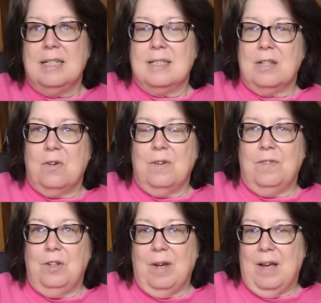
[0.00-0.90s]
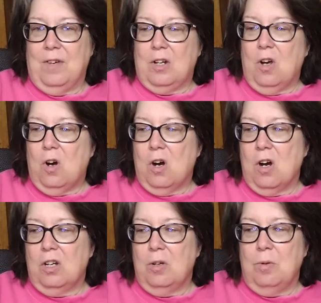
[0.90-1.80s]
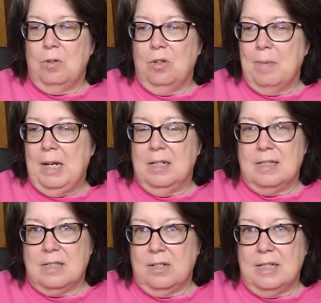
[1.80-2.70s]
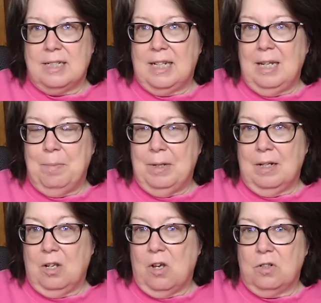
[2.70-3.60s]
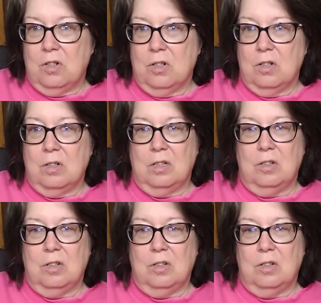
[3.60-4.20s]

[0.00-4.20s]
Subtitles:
So if you have a car, you do maintenance on it to keep it longer.